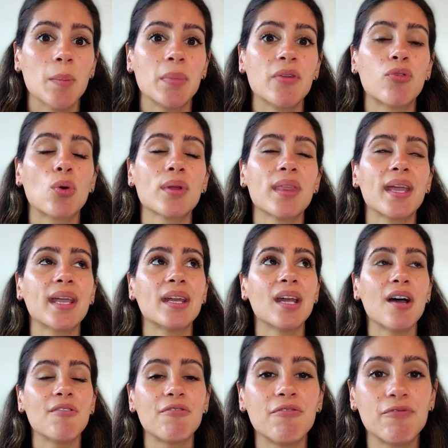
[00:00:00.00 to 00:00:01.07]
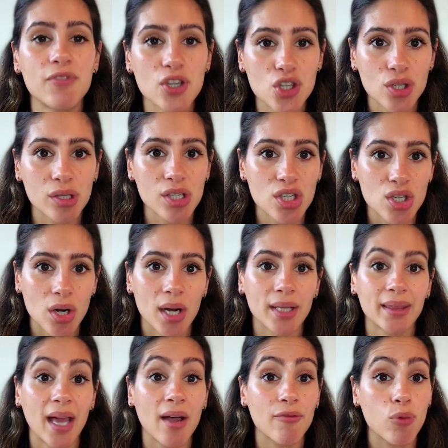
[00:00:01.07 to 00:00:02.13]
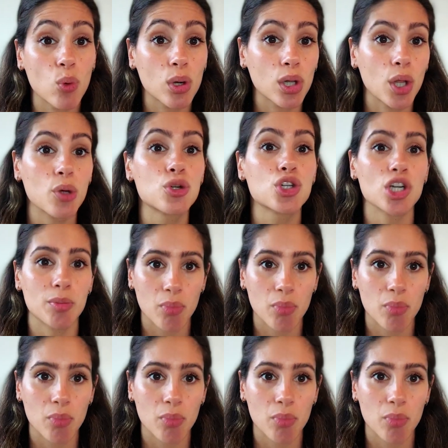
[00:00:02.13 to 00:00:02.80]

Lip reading: before they can officially start that foreclosure